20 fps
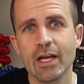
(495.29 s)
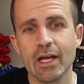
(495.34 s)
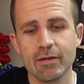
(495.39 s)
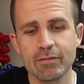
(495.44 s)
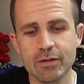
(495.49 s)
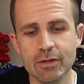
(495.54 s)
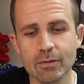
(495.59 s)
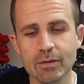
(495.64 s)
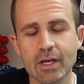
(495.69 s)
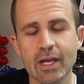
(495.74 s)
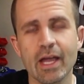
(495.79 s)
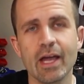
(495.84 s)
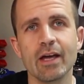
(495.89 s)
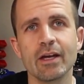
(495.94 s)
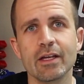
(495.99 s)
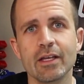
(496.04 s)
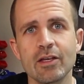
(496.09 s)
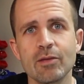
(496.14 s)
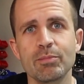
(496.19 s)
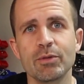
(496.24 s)
If you
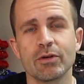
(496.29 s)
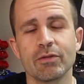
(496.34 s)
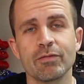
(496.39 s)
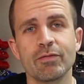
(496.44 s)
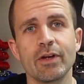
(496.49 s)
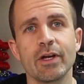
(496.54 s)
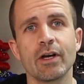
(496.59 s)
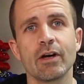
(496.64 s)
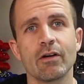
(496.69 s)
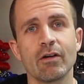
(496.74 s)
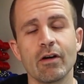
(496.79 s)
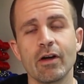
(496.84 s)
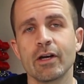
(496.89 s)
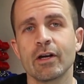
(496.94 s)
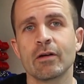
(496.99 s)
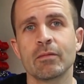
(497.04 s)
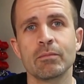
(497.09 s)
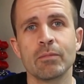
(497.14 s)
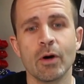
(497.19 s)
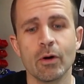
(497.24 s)
can't keep your finger
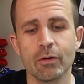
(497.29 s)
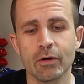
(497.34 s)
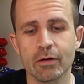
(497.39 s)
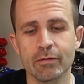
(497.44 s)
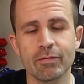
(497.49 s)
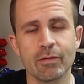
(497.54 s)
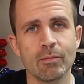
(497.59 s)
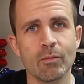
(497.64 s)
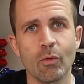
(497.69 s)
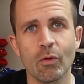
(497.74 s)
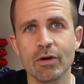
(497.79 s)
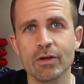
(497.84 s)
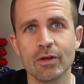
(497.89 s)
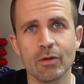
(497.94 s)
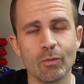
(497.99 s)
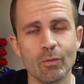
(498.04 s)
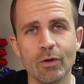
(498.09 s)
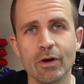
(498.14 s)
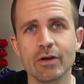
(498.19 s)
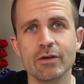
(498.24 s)
on your motor for more
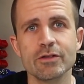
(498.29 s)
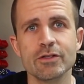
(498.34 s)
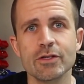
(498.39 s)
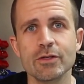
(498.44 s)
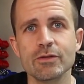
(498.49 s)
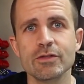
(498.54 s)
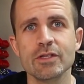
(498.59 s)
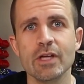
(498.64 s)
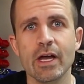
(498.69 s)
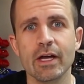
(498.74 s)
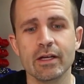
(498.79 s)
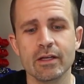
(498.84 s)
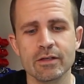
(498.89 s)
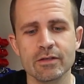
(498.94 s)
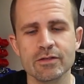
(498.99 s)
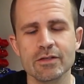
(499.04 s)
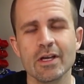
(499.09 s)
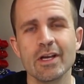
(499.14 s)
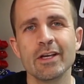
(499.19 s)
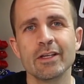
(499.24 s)
than one or two
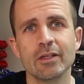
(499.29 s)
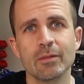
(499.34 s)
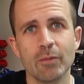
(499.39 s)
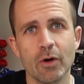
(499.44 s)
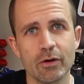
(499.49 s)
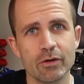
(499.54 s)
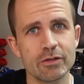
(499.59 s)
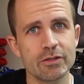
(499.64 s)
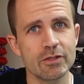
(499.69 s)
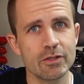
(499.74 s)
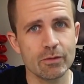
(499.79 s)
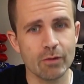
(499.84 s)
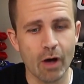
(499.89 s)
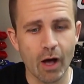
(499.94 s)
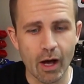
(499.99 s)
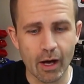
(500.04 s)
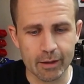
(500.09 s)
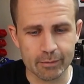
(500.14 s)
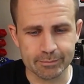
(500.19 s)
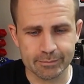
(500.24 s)
seconds, the motor's too
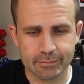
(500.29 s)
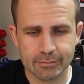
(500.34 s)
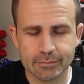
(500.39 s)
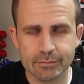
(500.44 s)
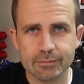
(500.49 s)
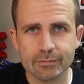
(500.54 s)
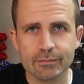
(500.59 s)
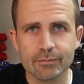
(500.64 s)
hot.